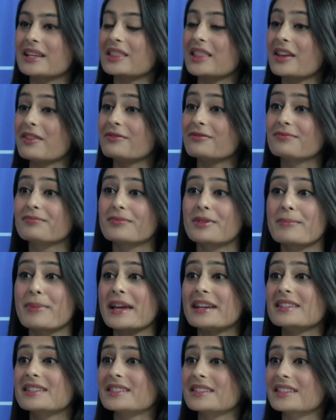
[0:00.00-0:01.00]
The
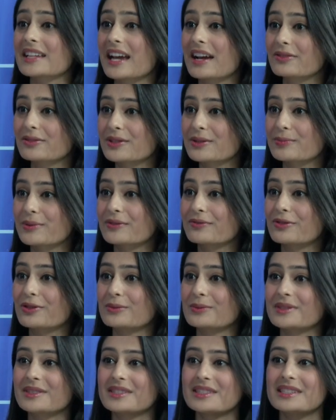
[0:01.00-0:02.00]
band has done countless
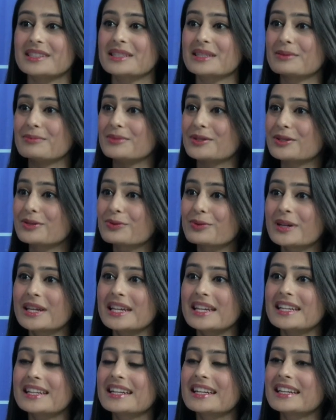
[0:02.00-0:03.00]
performances in
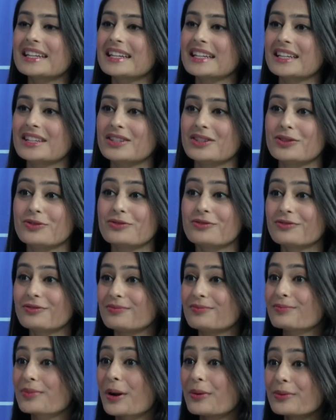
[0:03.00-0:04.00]
between, and
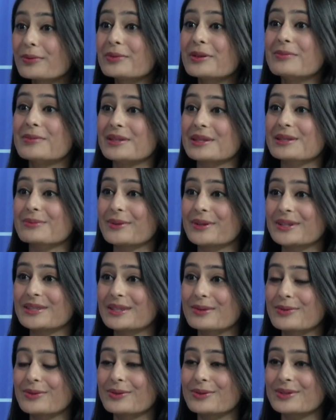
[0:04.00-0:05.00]
you've probably been
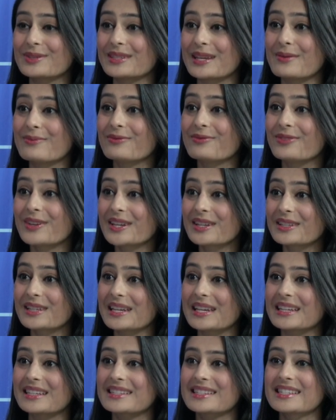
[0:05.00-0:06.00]
experiencing some of those same
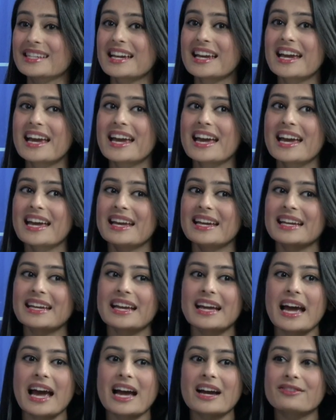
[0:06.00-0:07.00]
feelings.
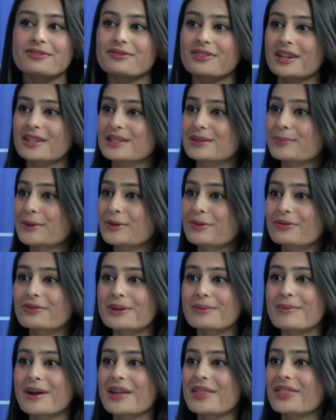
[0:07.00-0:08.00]
It's been over
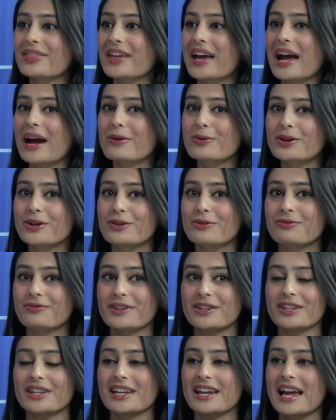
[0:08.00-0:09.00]
a month. How are you
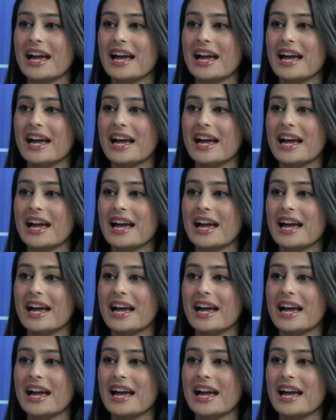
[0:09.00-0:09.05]
feeling?